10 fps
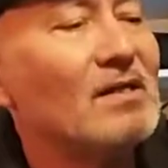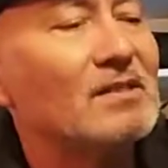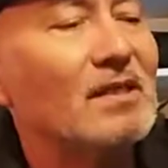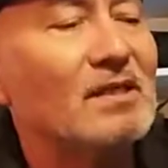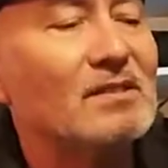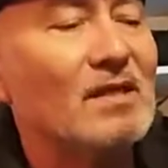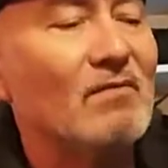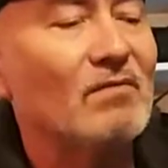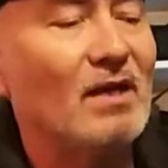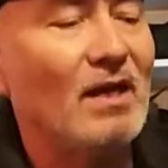6,
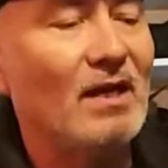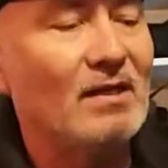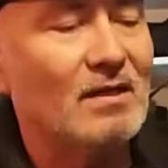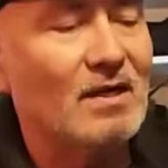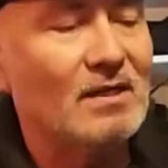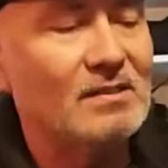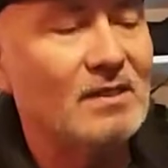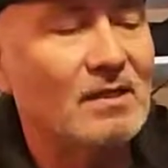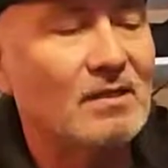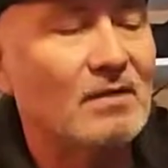7, 8, 9,
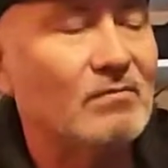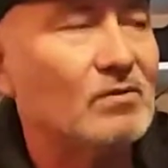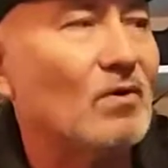10, 11,